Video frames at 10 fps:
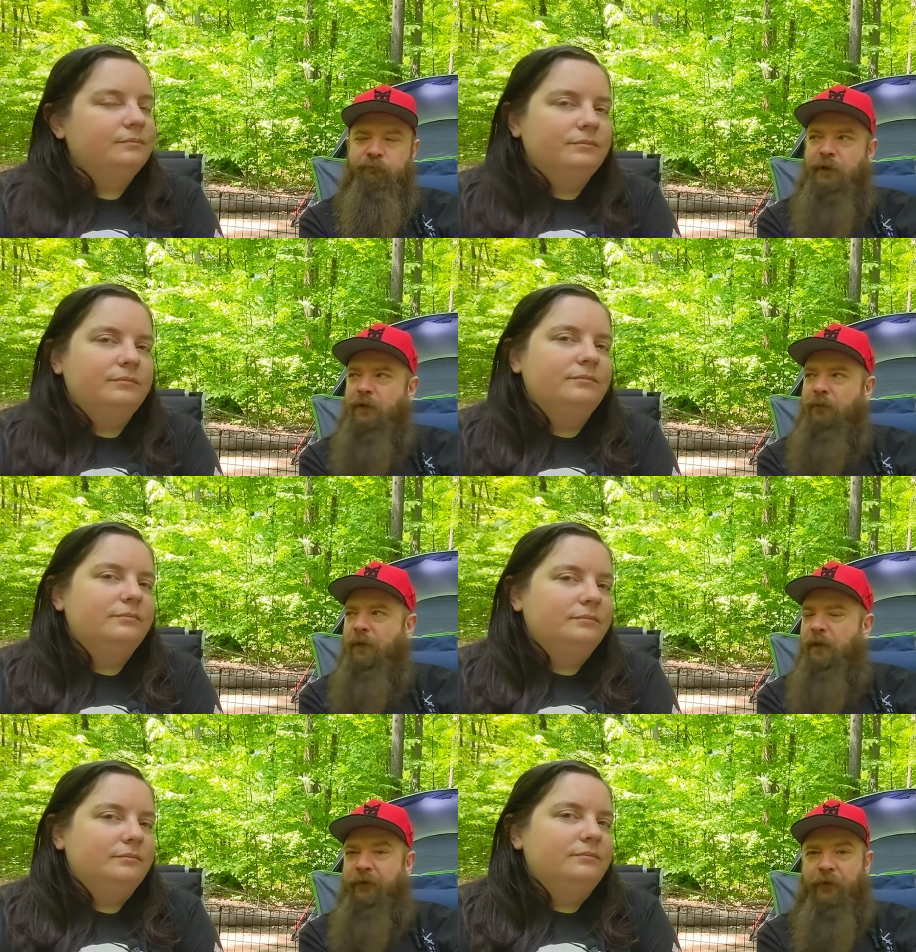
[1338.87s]
Speaker 1: Yeah,
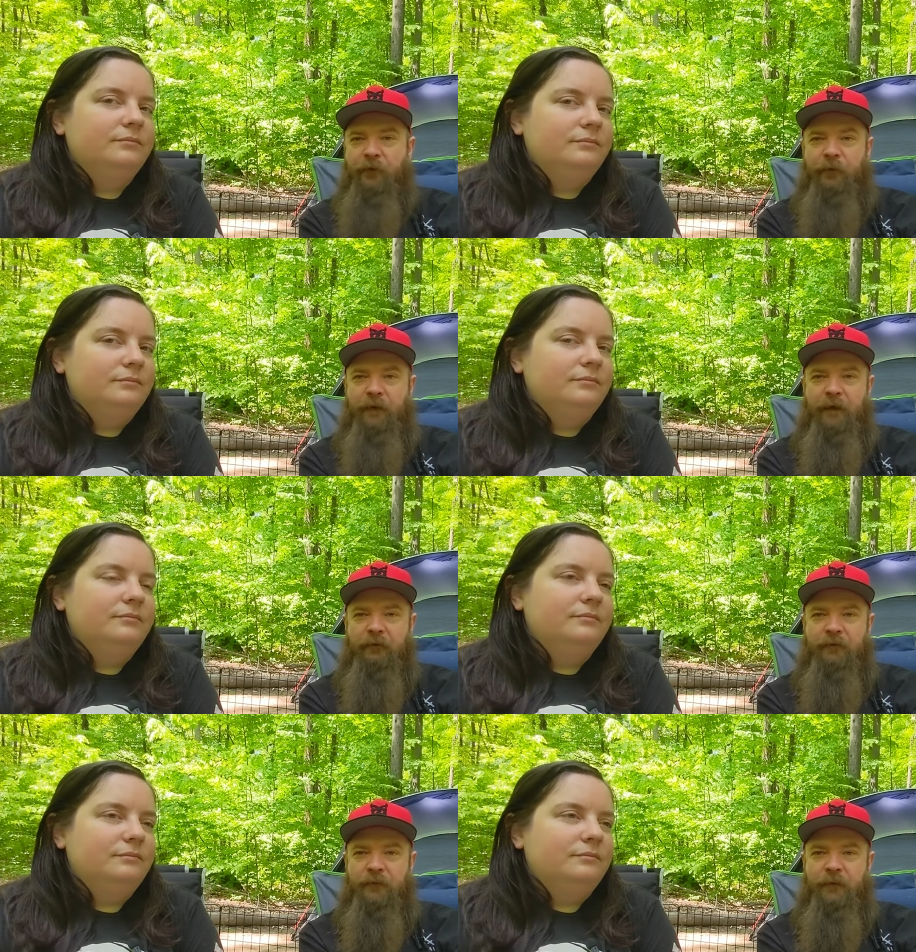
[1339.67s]
I'll give it a three and a
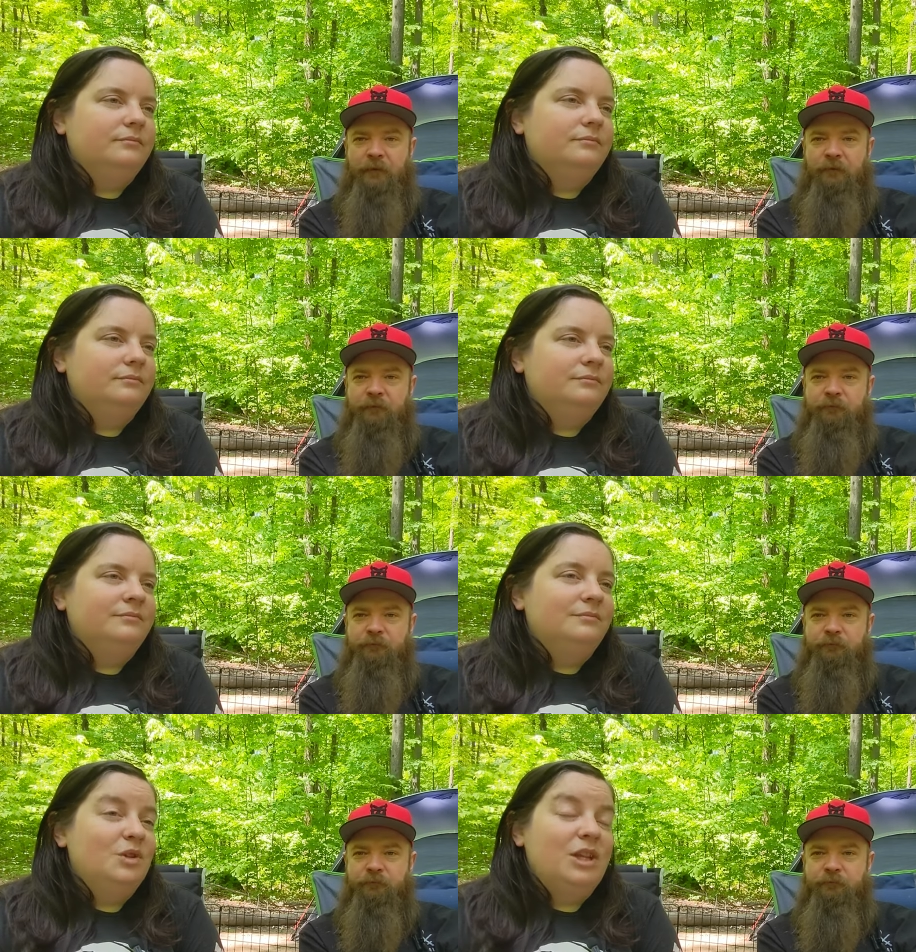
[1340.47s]
half as well.
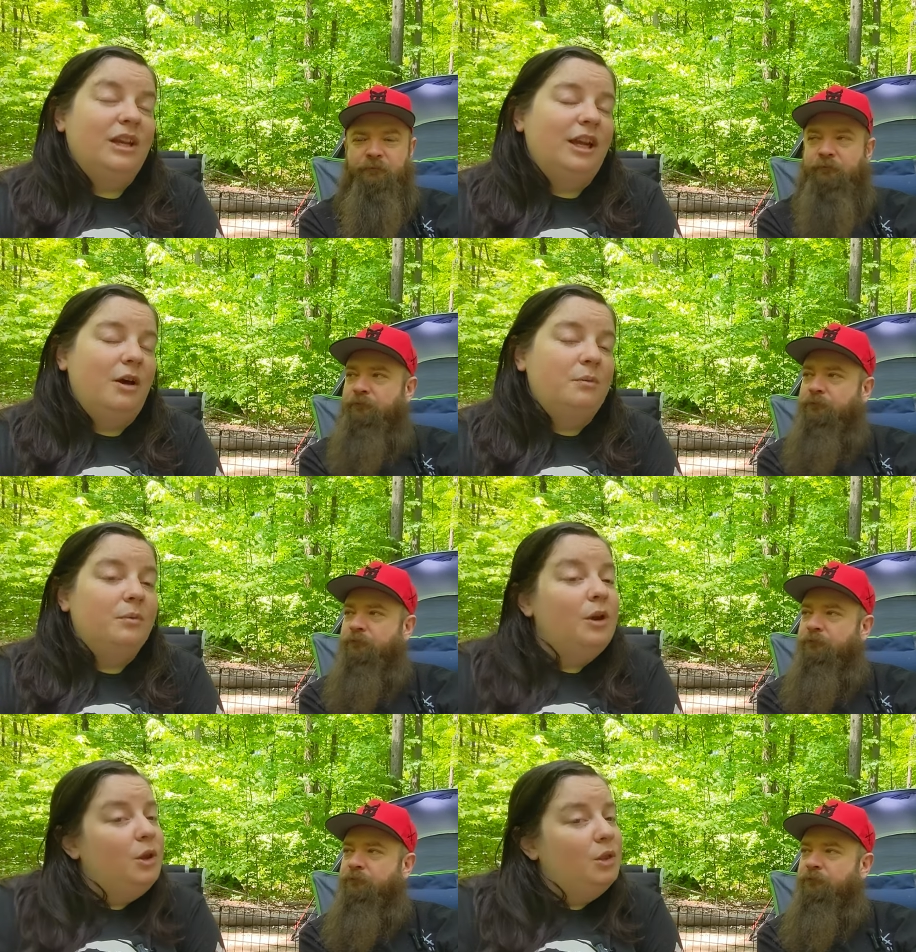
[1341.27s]
Speaker 2: So there you go.
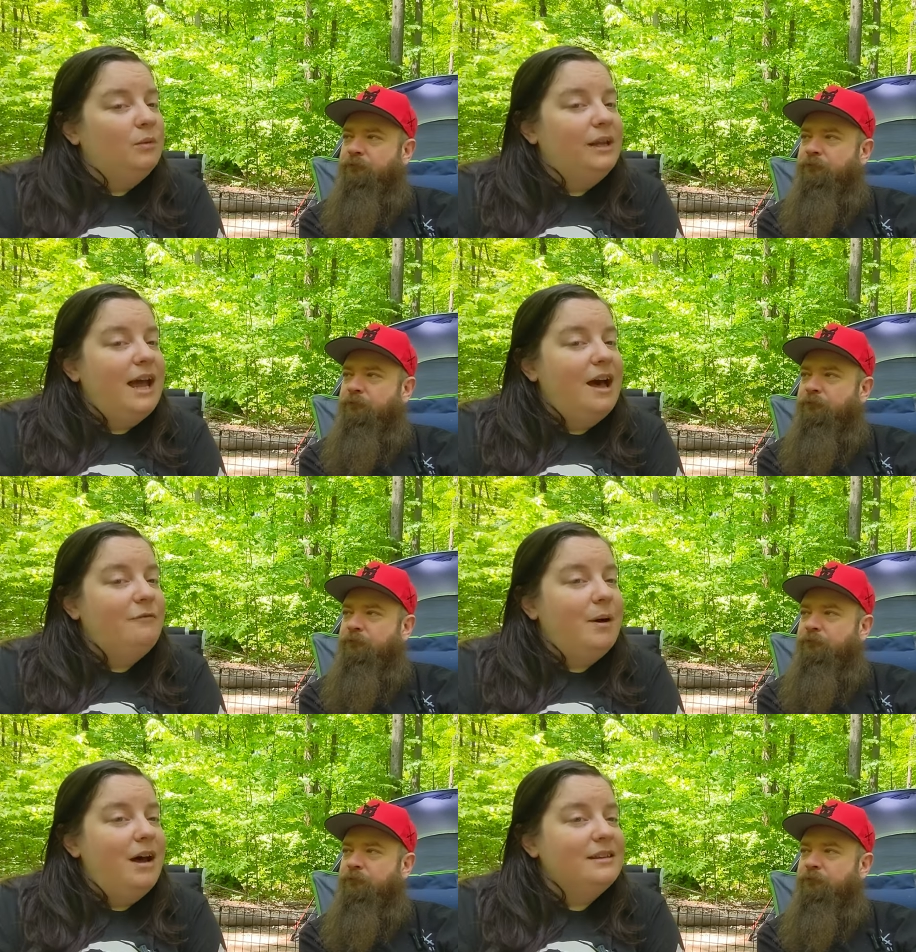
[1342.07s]
Three and a
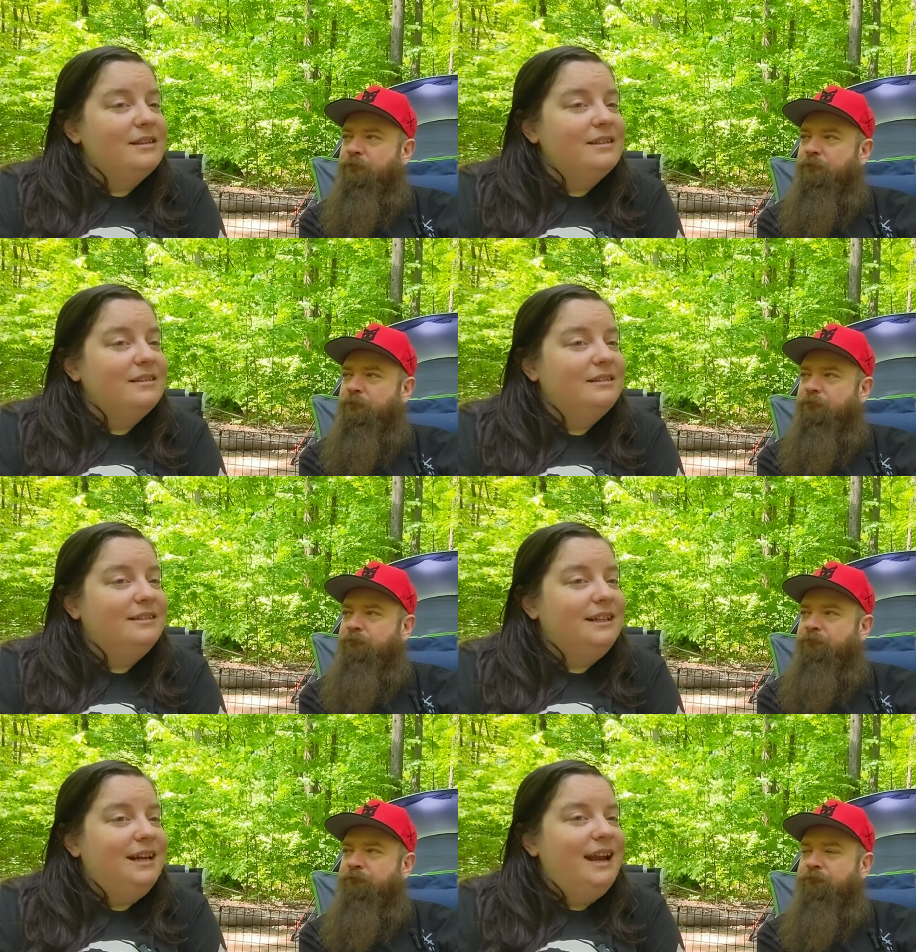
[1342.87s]
half paws.
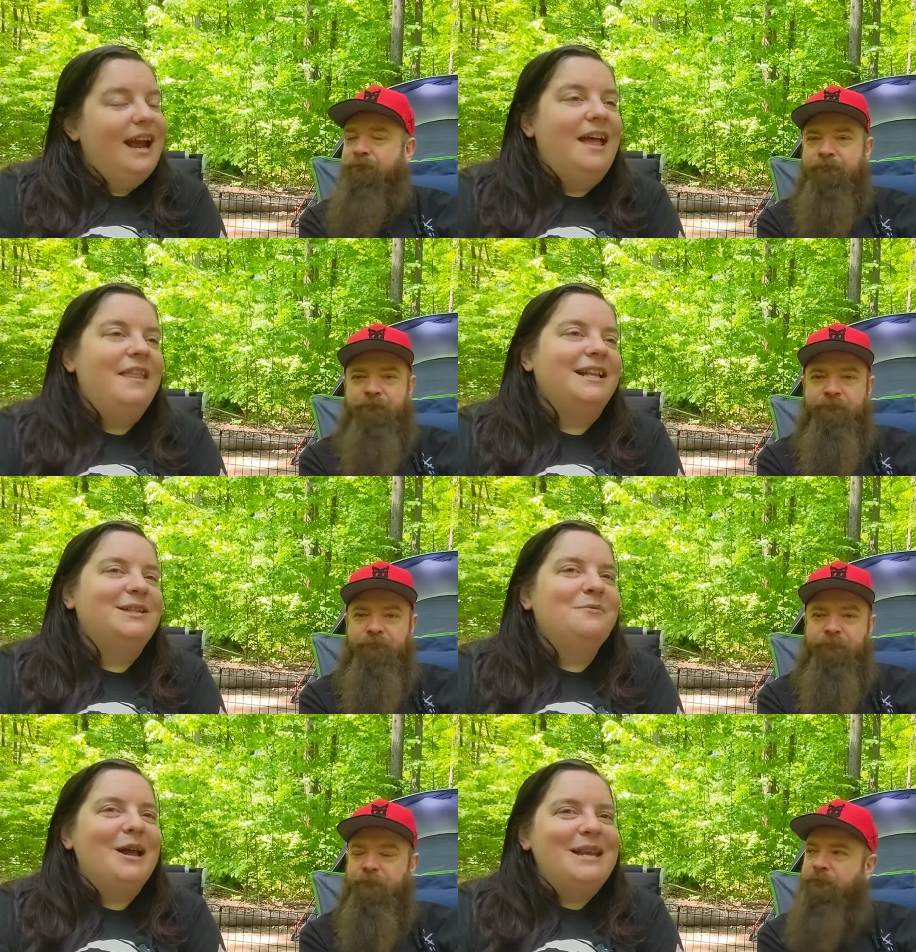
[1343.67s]
And
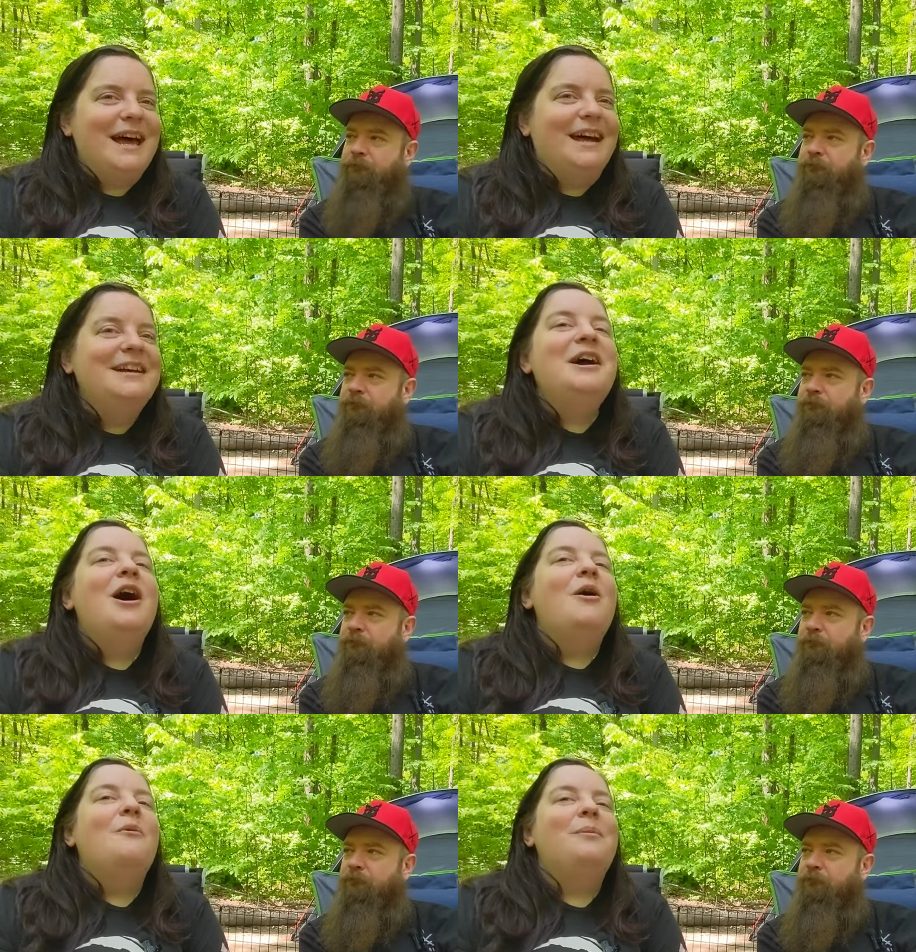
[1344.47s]
that's Awenda.
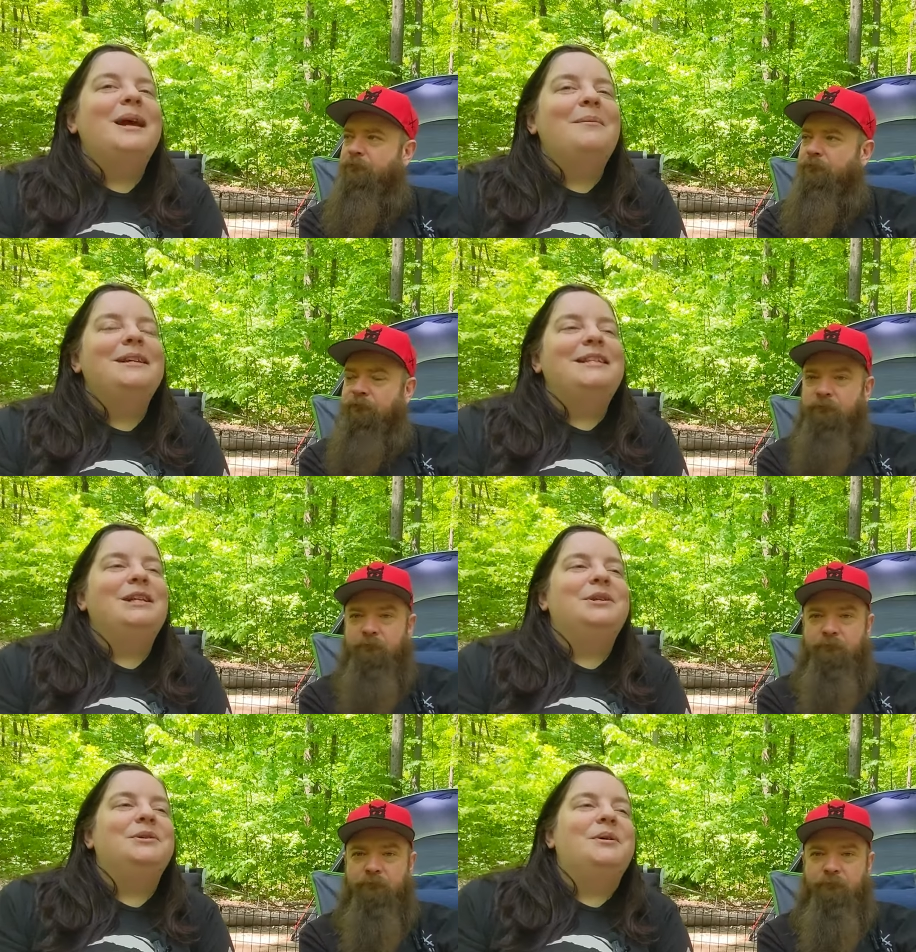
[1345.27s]
We'll be coming to
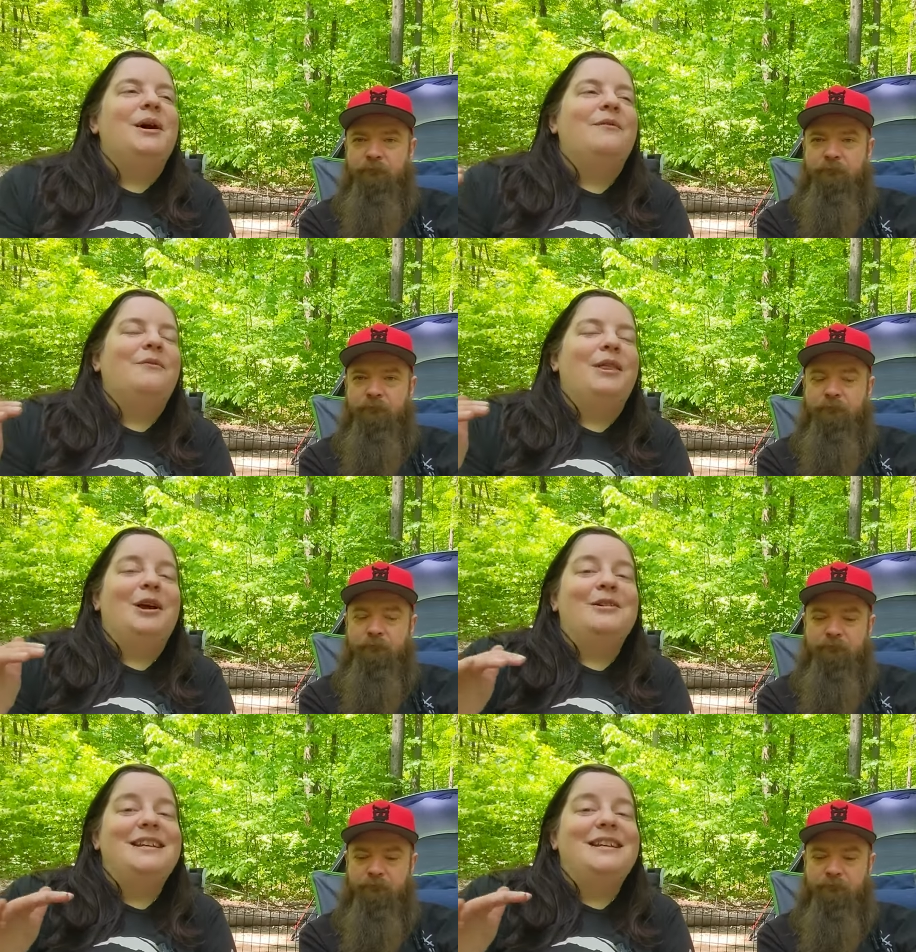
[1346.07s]
you with our